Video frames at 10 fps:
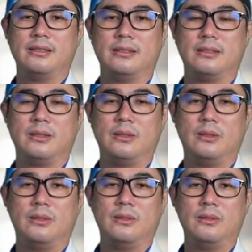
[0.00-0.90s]

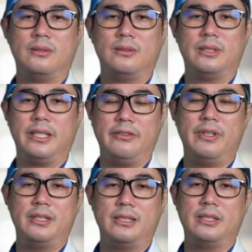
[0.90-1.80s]
So,
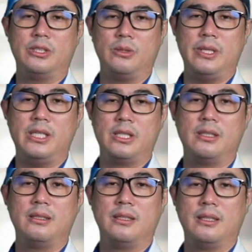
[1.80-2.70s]
given the
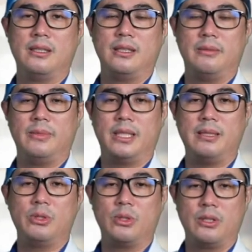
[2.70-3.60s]
situation, but
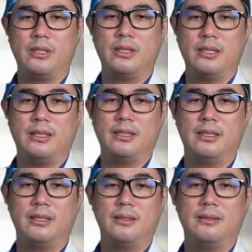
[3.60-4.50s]
I'm sure
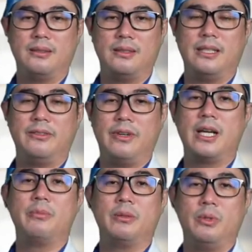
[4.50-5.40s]
the
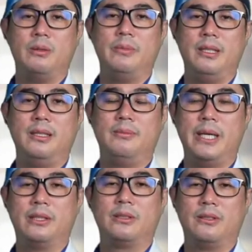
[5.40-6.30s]
environment will be
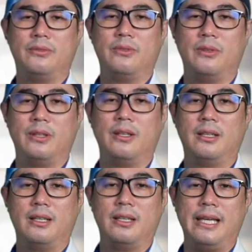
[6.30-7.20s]
better for
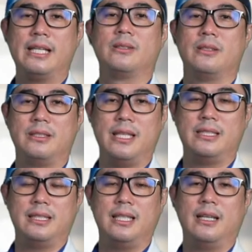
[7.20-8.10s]

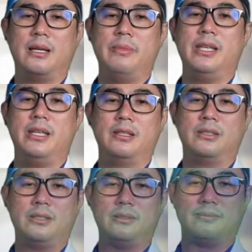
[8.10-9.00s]
exercise in the coming years.